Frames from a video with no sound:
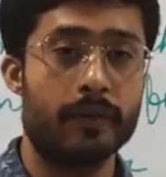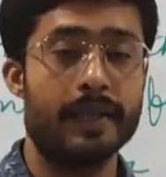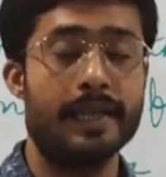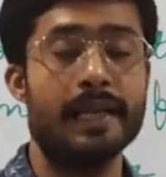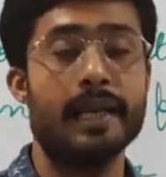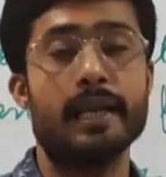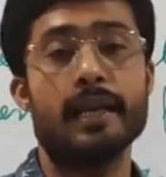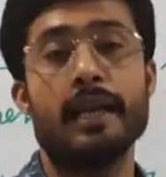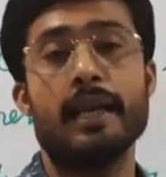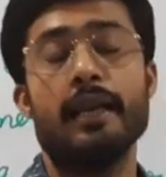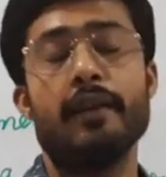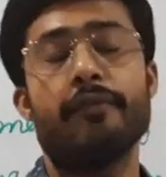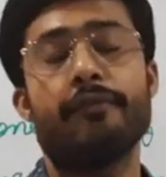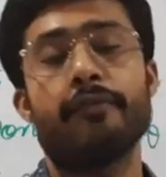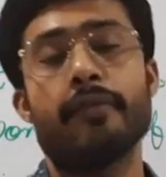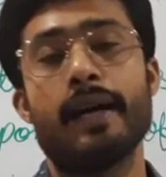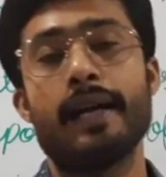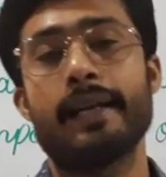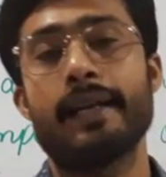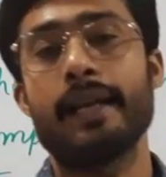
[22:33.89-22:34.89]

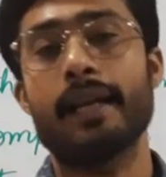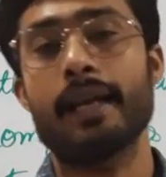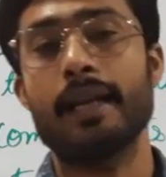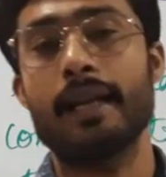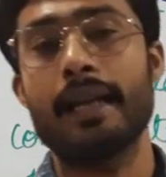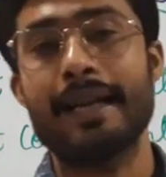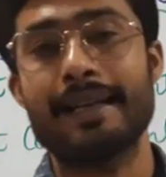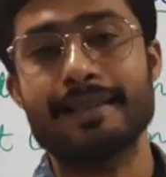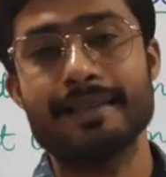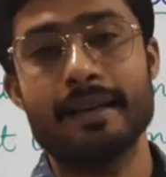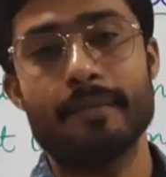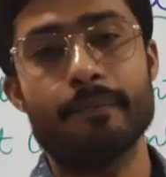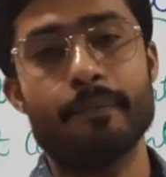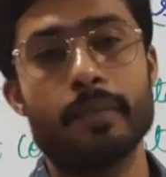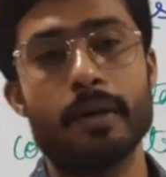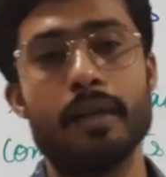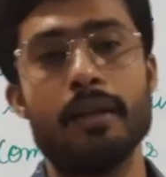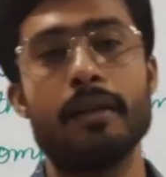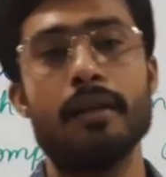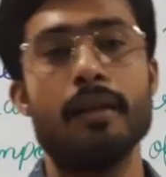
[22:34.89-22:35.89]
if I take an
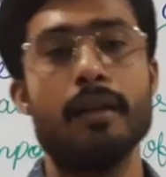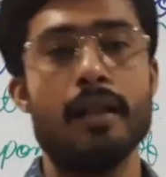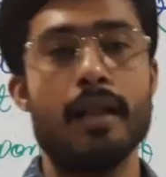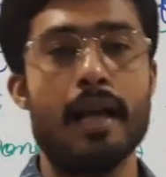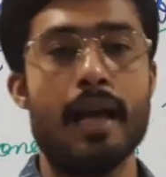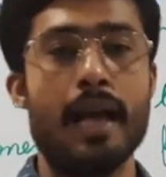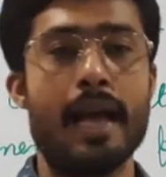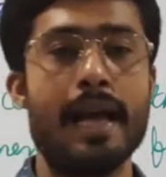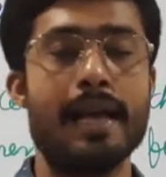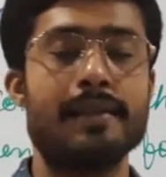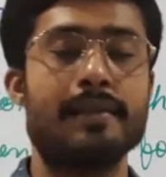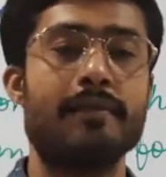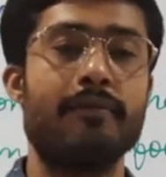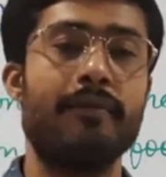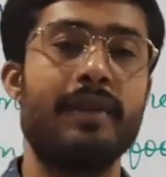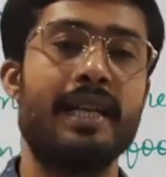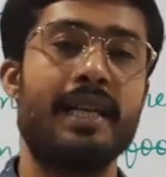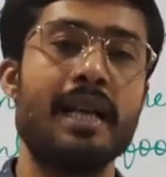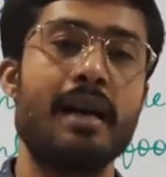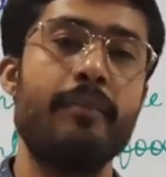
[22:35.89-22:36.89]
example as
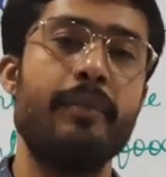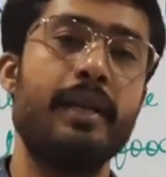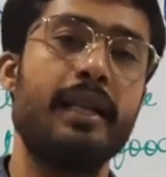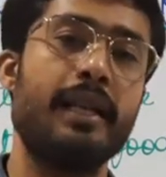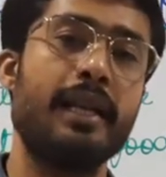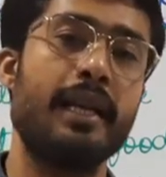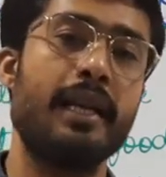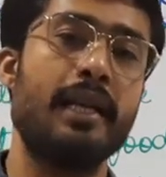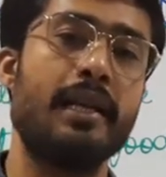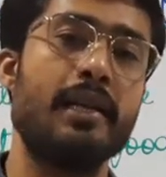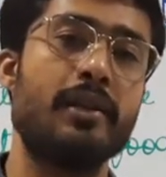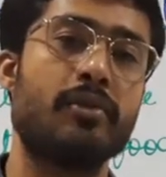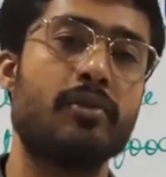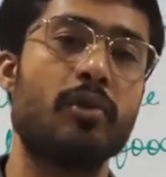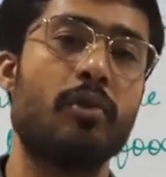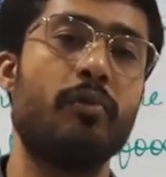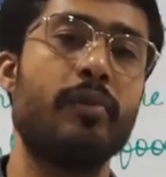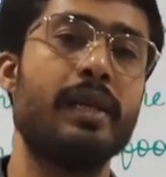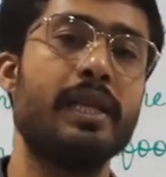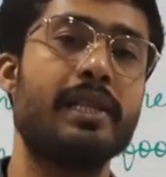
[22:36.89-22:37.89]
vitamin A,
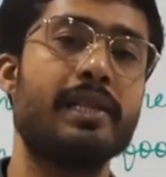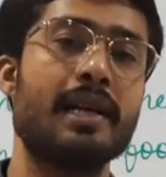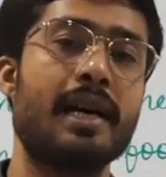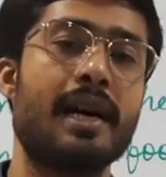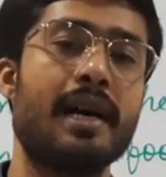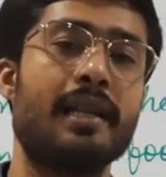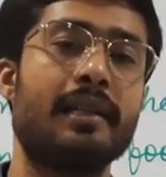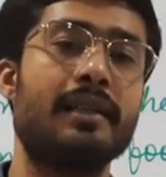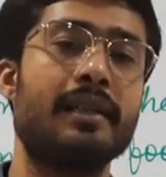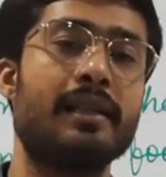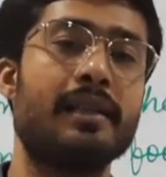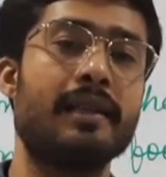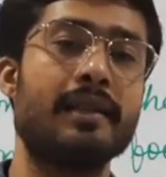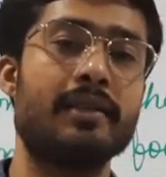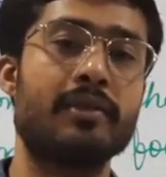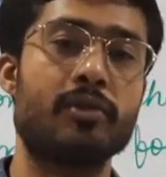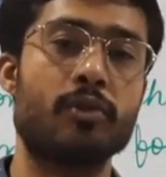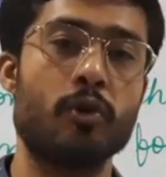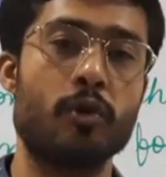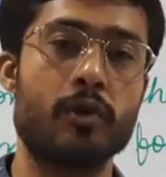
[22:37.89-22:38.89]
so which are the
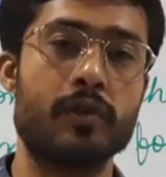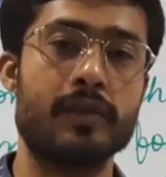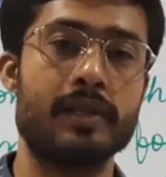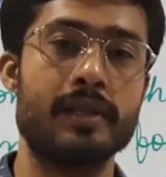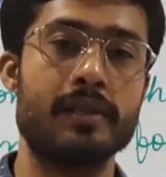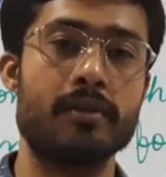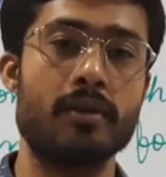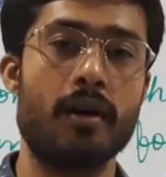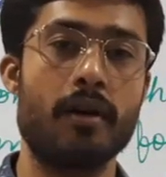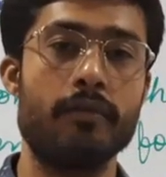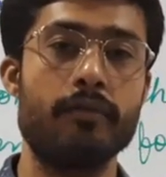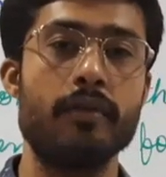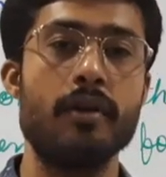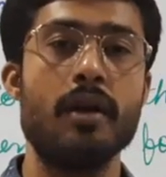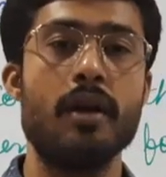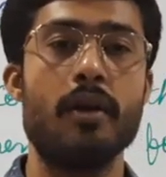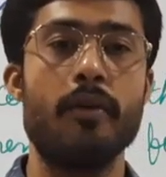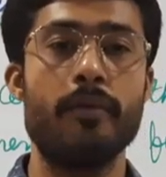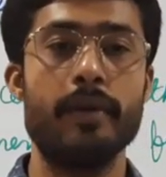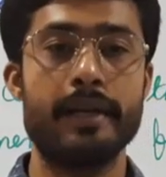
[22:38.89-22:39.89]
rich sources
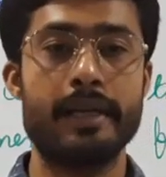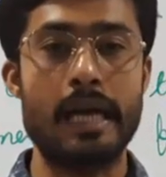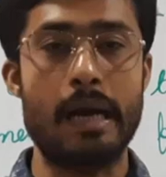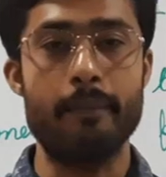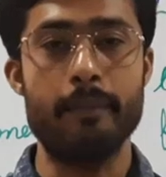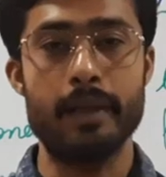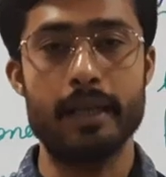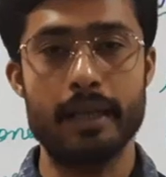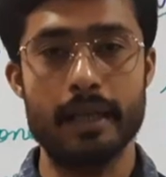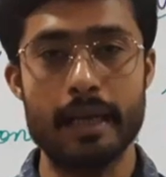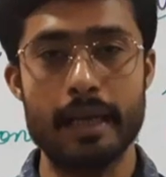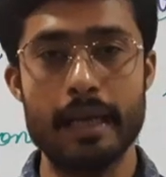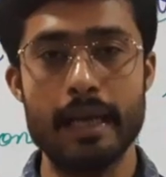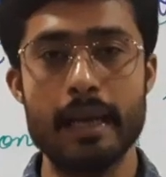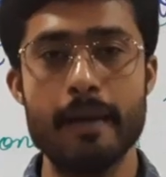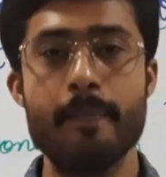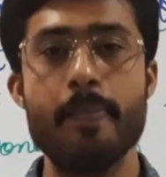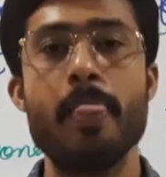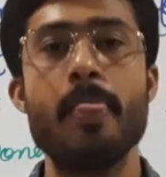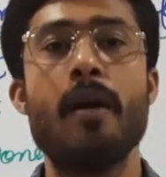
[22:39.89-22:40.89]
of vitamin
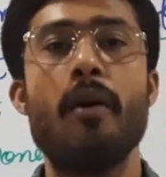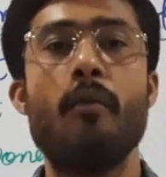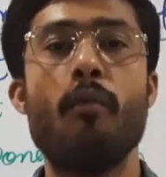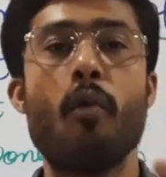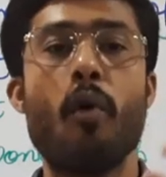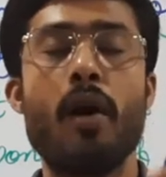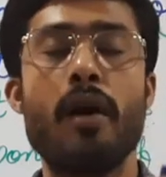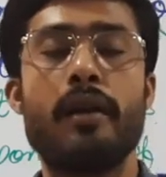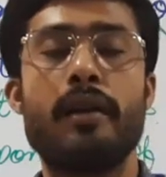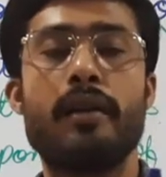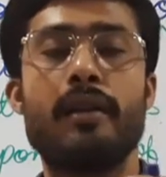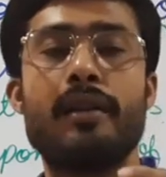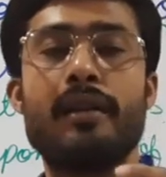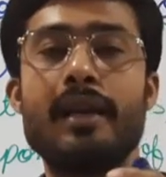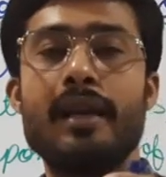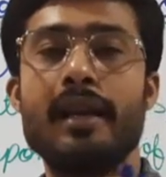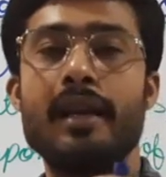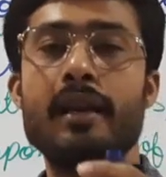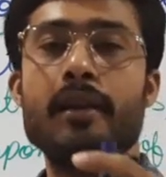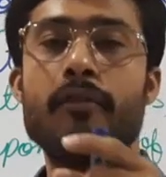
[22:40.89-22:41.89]
A, what
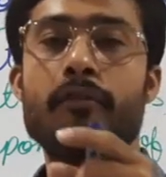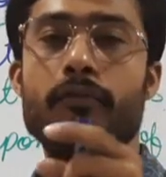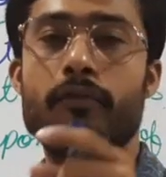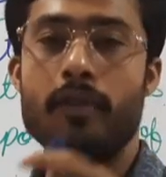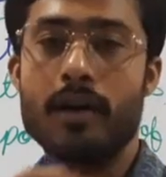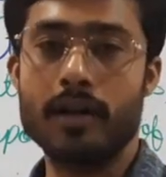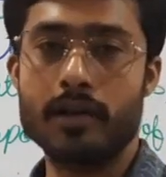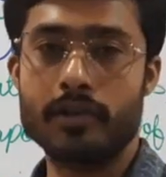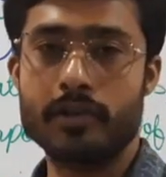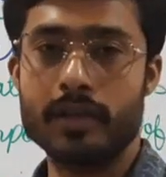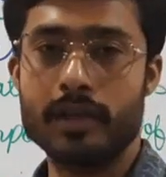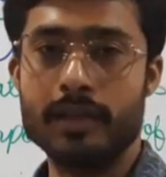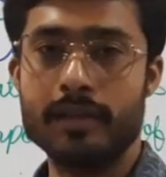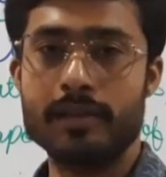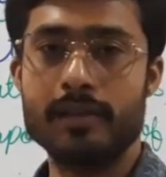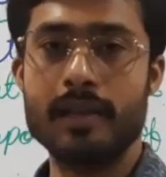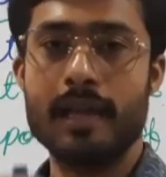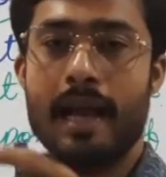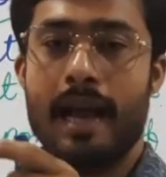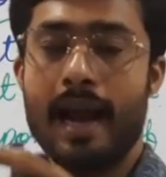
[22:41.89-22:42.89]
they functions
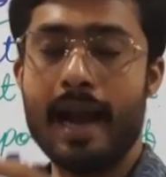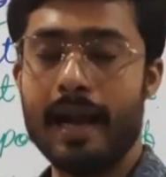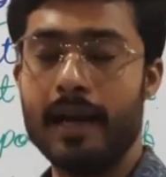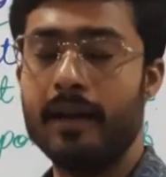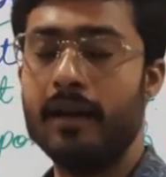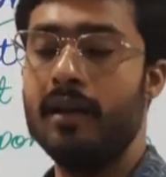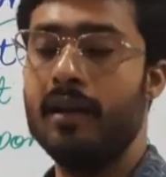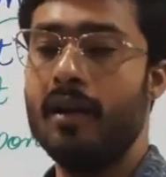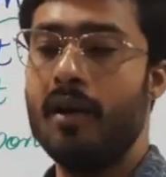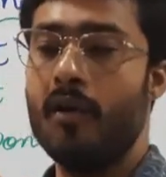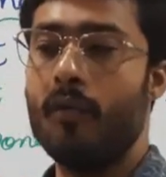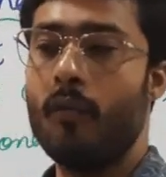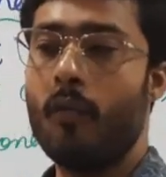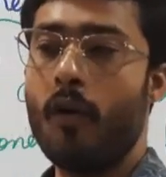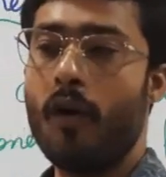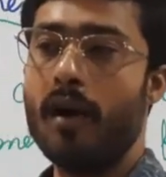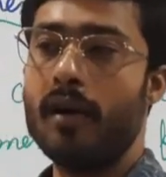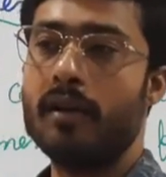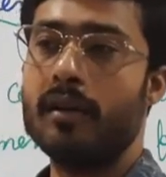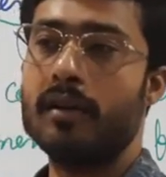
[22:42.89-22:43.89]
and
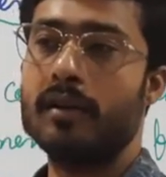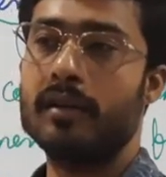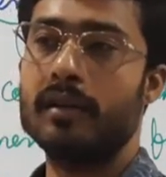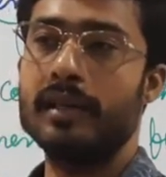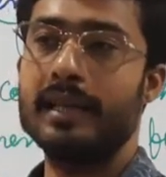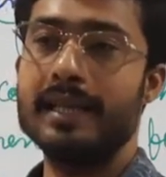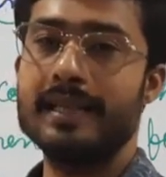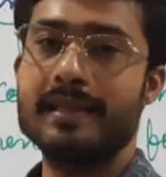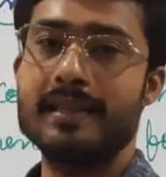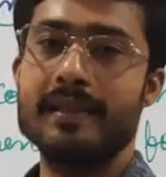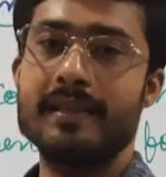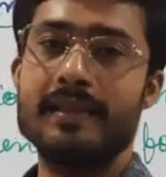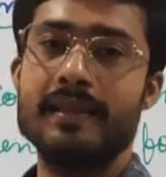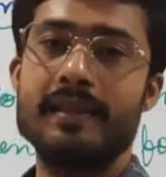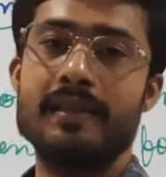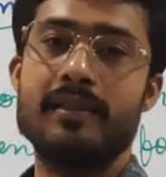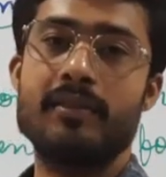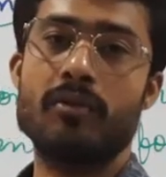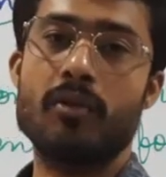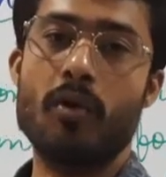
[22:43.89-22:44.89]
what disease
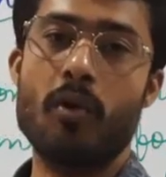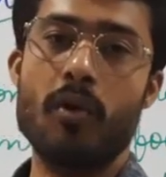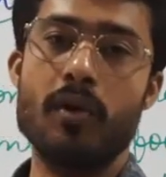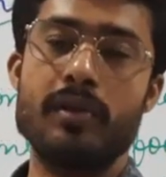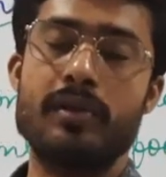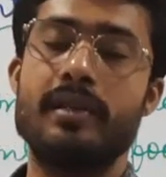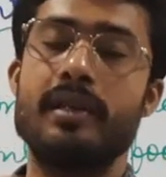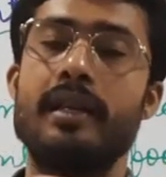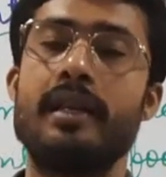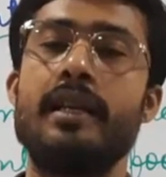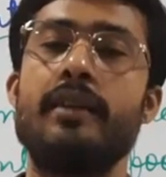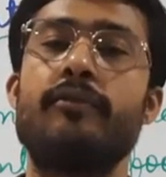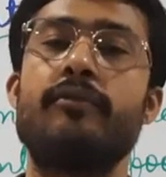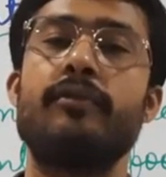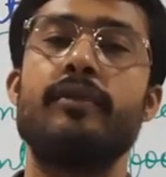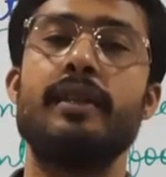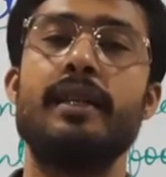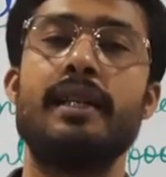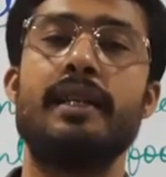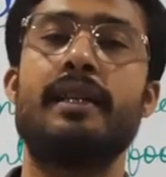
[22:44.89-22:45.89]
is caused if
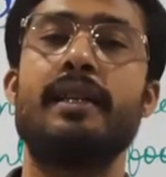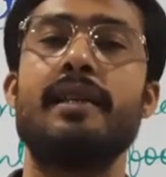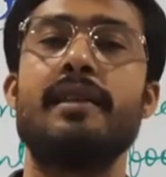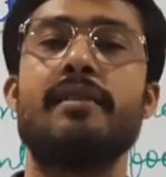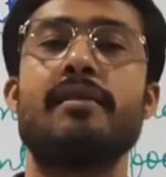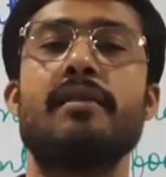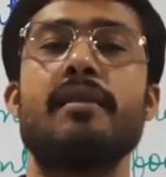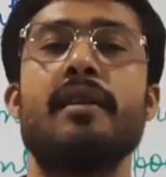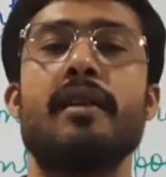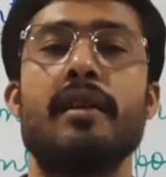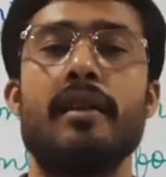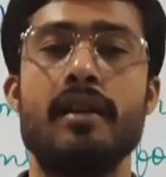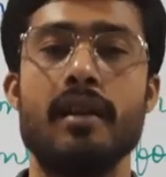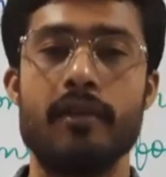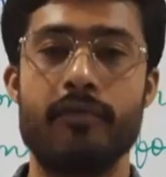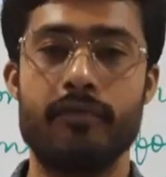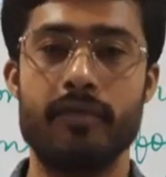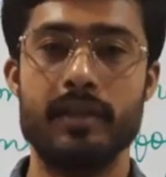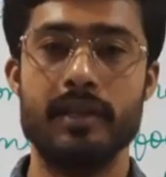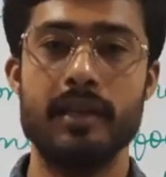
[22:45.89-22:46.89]
it is
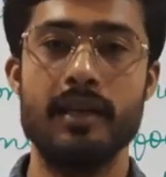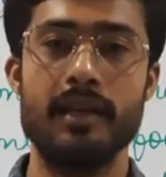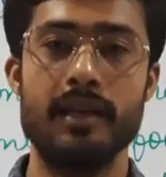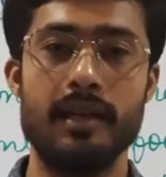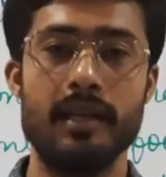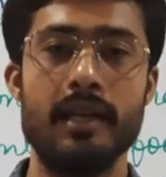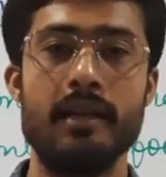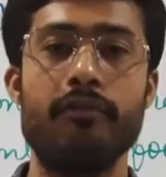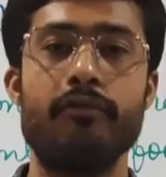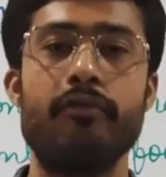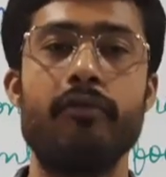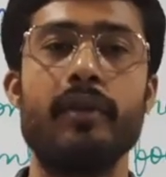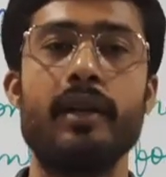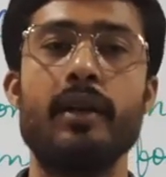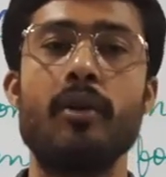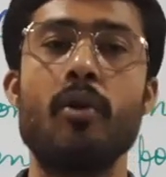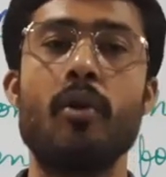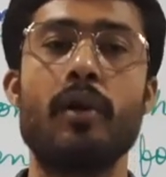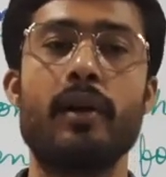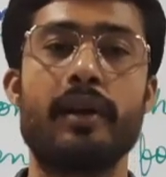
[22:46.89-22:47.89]
if we
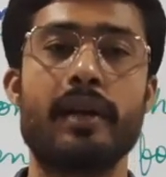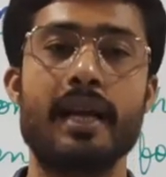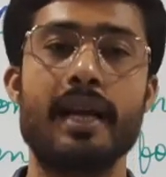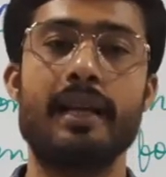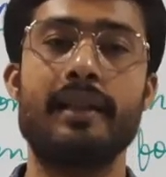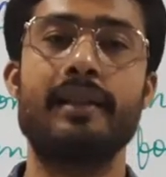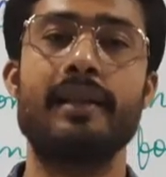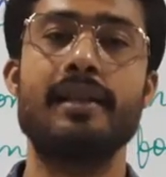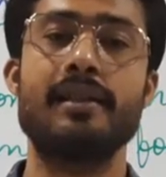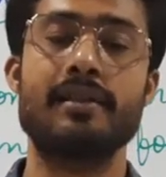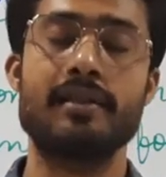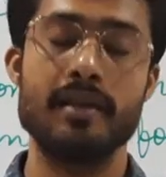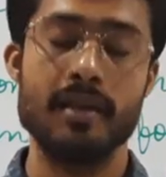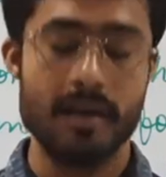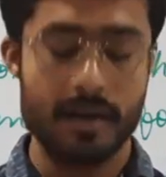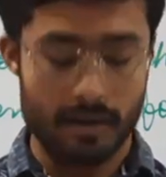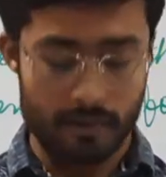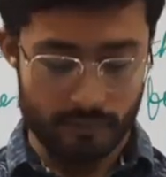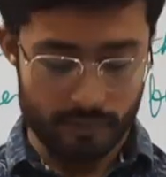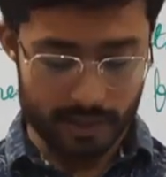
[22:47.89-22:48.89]
don't take this
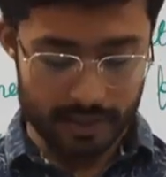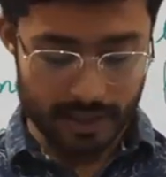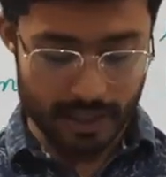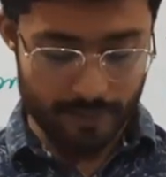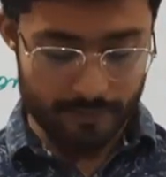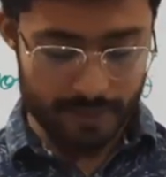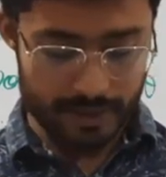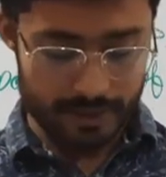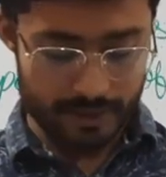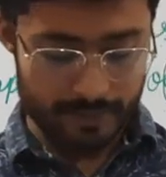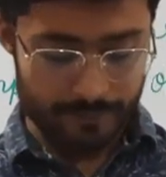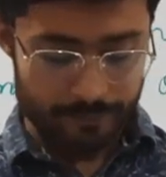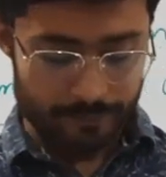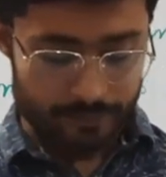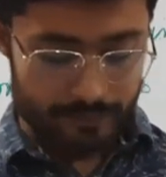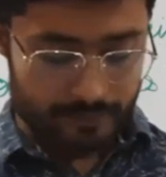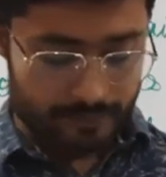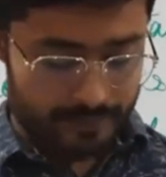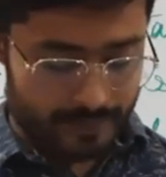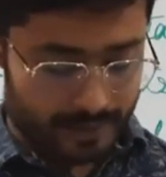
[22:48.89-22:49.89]
vitamin.